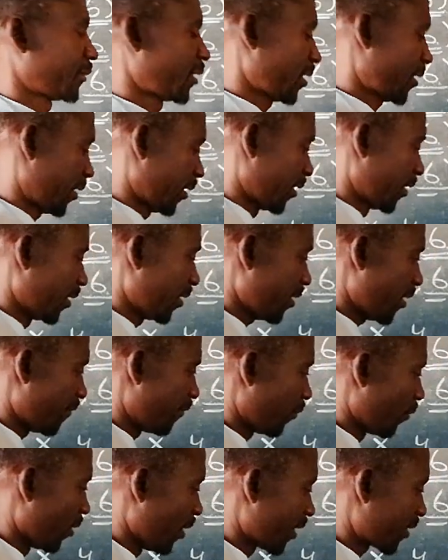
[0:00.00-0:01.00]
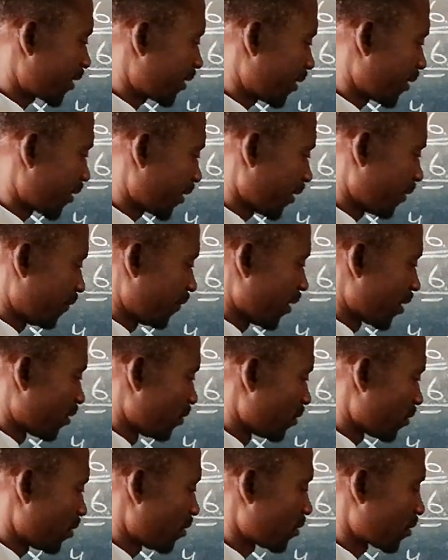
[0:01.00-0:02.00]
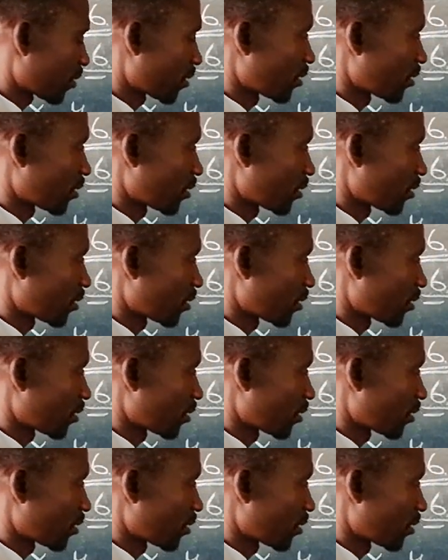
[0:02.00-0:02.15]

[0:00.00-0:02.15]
three for x very good